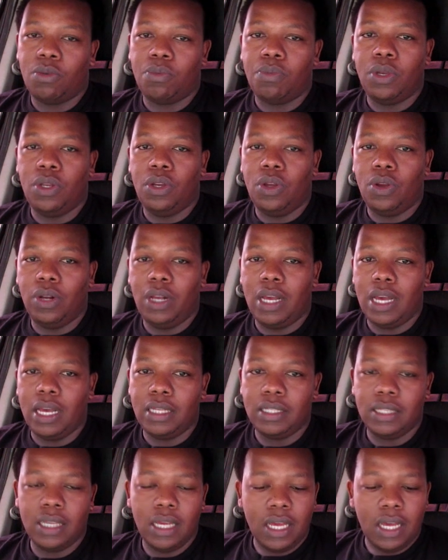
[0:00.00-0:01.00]
opinion,
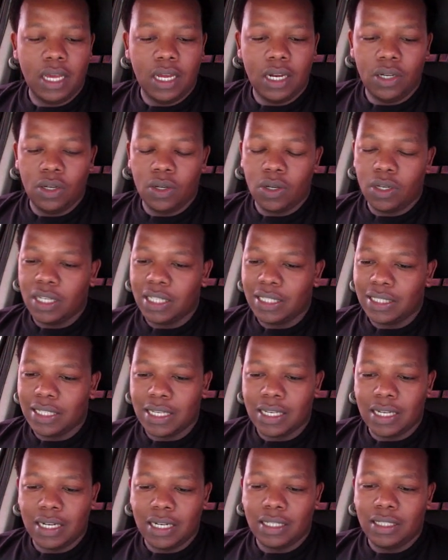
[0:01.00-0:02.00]
guys. Don't
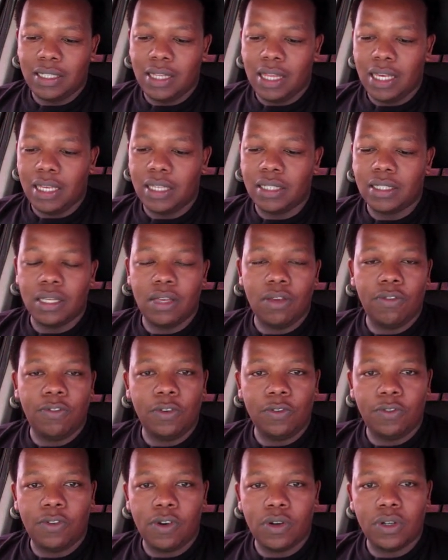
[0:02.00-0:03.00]
exaggerate things. If
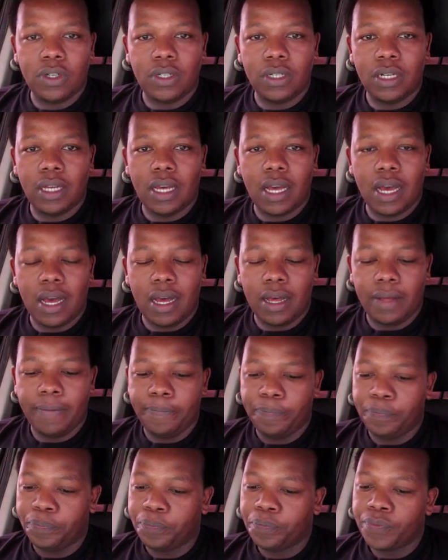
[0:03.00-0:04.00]
you found
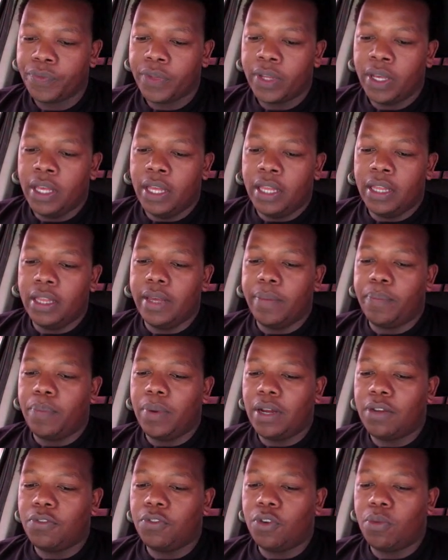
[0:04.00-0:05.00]
the
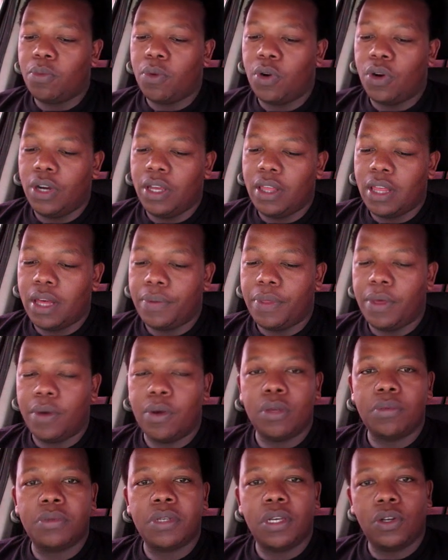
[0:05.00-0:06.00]
platform or either the
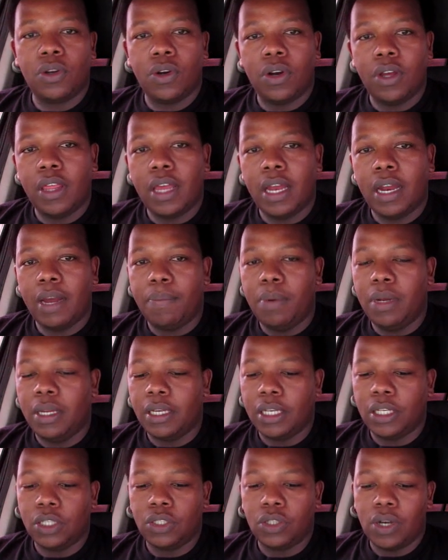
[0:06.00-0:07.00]
website or even
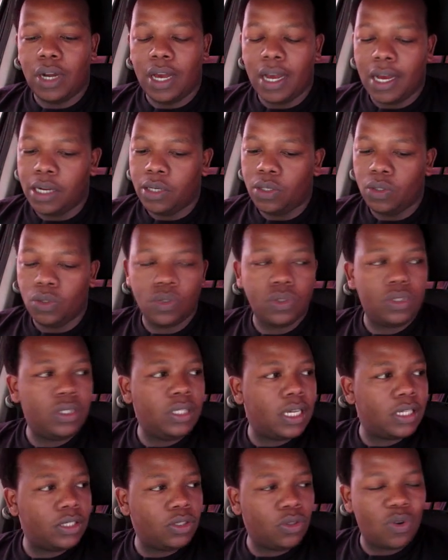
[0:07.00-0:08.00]
application hard to use,
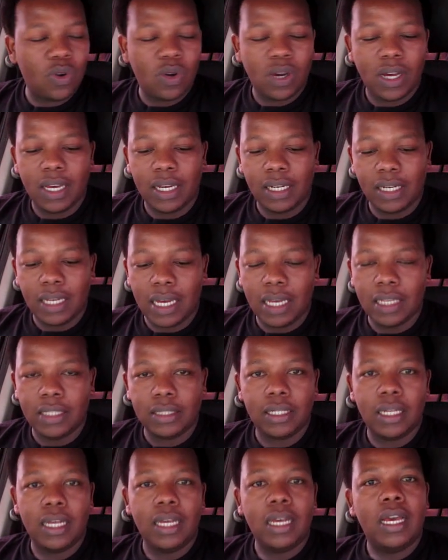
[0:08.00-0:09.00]
just go ahead,
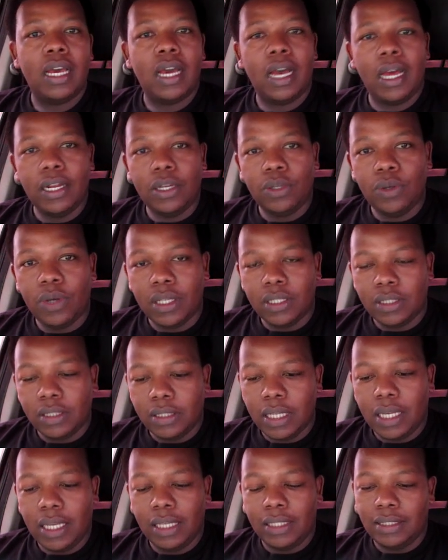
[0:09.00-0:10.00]
guys, and you
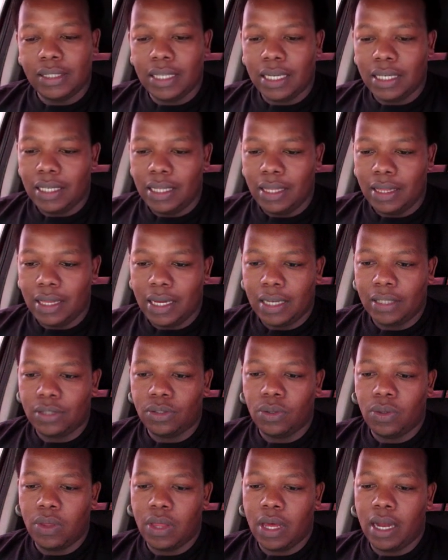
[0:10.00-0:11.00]
say exactly that,
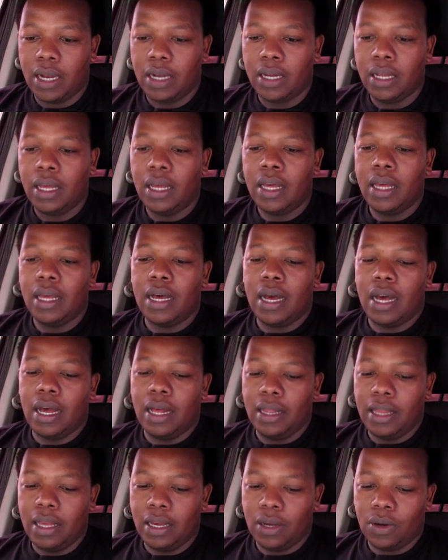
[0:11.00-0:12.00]
so that
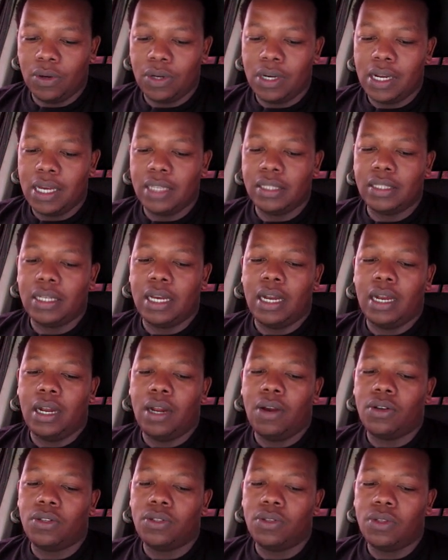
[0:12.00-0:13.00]
the coders and
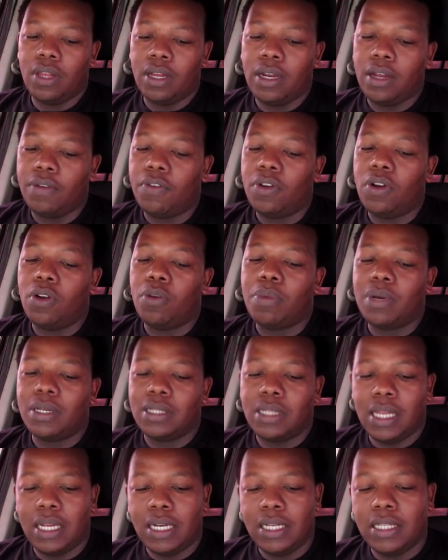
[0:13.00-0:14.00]
also the developers,
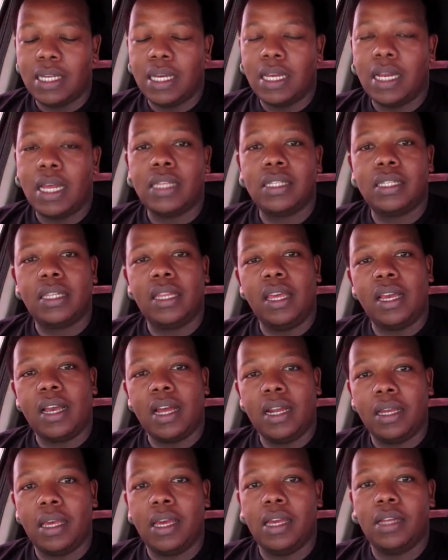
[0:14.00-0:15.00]
the designers, they
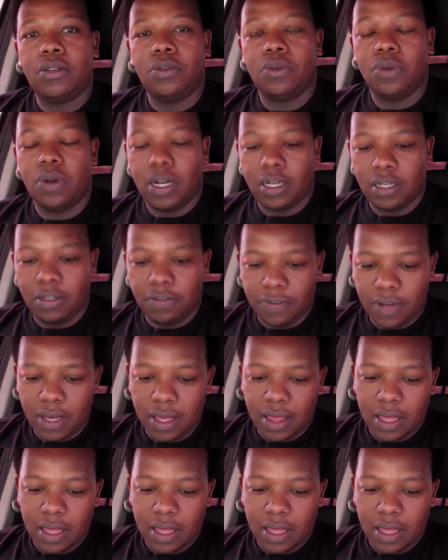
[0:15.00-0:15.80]
can get to rectify